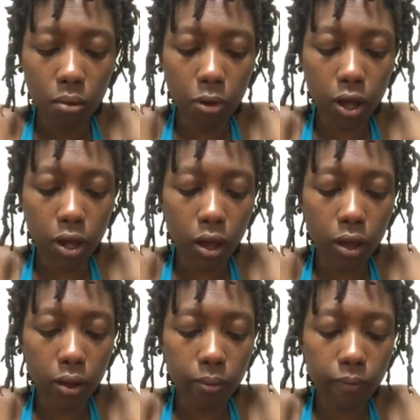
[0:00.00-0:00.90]
But
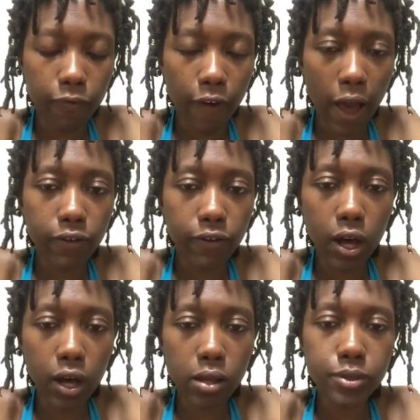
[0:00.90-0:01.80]
Five of
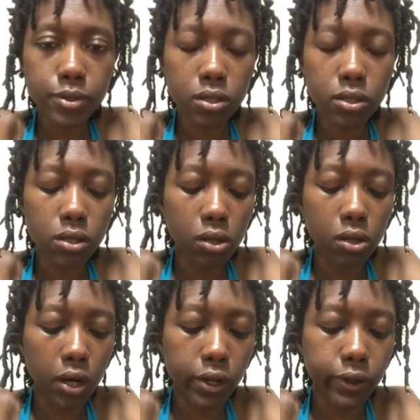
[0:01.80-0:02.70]
Cups,
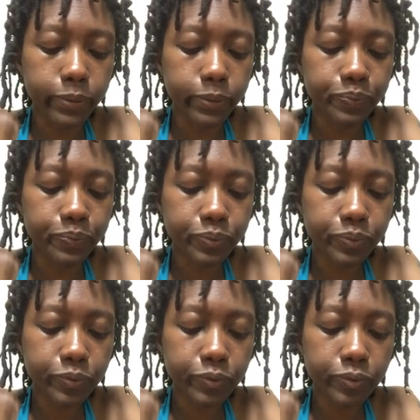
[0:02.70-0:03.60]
for
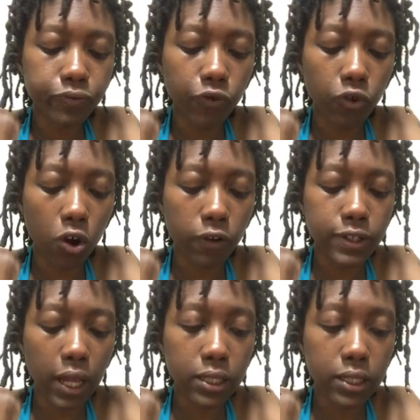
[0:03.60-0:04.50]
Earth
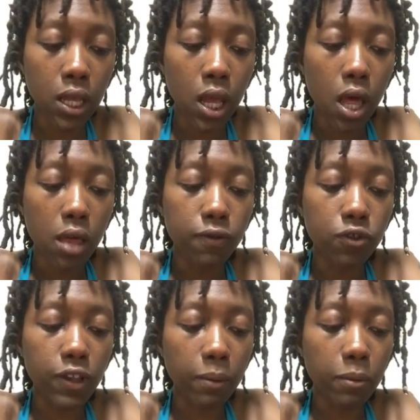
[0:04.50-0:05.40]
signs,
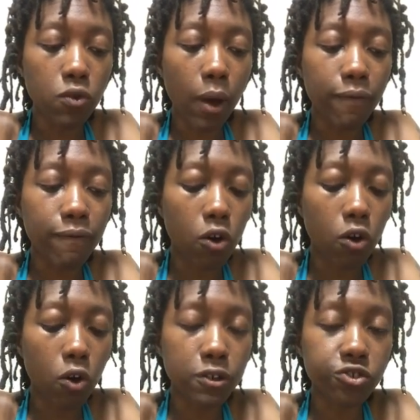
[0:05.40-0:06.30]
some of you have found
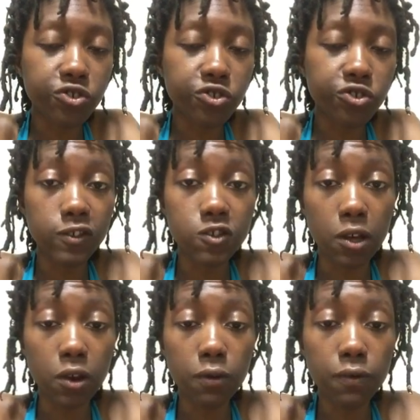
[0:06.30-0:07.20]
hope and strength in yourself.